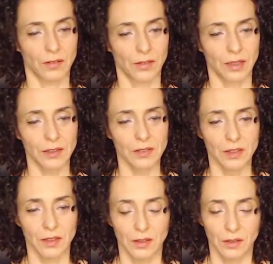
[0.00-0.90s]
Right?
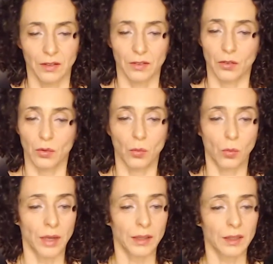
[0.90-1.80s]
So
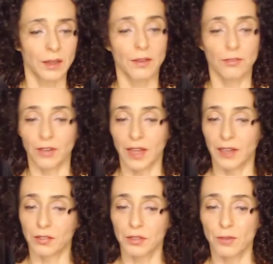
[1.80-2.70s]
1,
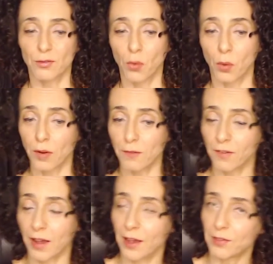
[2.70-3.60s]
flat 3, 4,
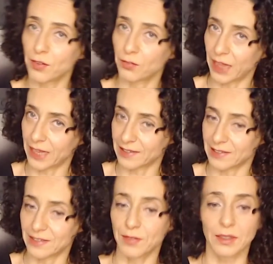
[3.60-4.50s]
5, flat
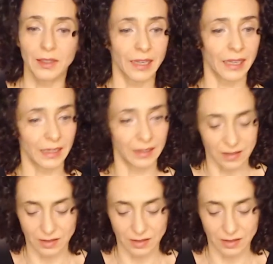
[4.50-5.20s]
7, 8.